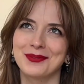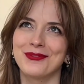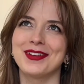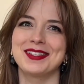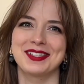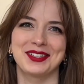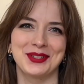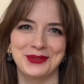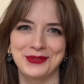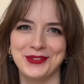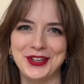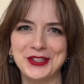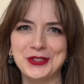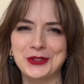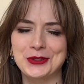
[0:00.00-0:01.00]
physical
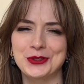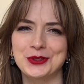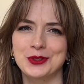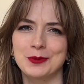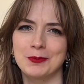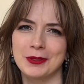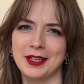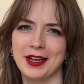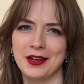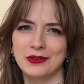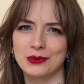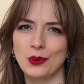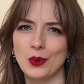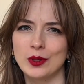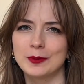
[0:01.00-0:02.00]
features play a
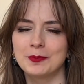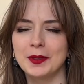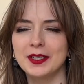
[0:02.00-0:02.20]
role,